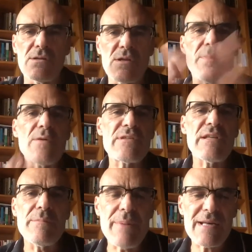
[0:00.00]

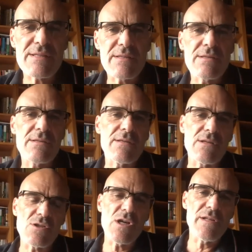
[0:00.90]
supposedly best
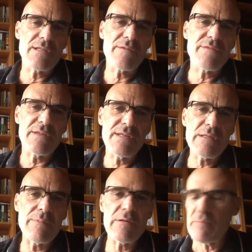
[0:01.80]
journals of the
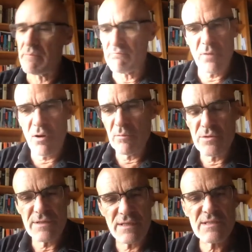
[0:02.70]
discipline,
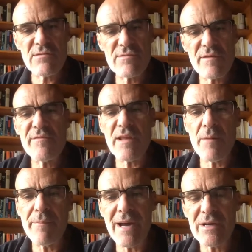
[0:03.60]
almost exclusively
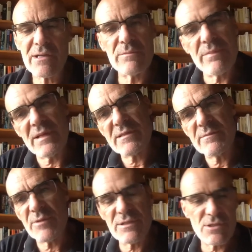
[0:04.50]
American plus
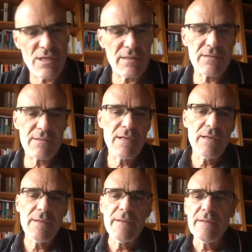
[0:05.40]
British and
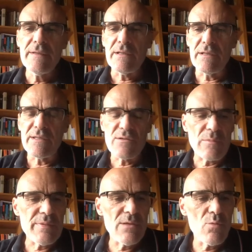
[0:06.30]
uh,
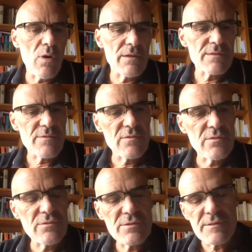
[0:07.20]
European ones, of
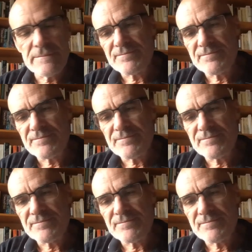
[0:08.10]
course.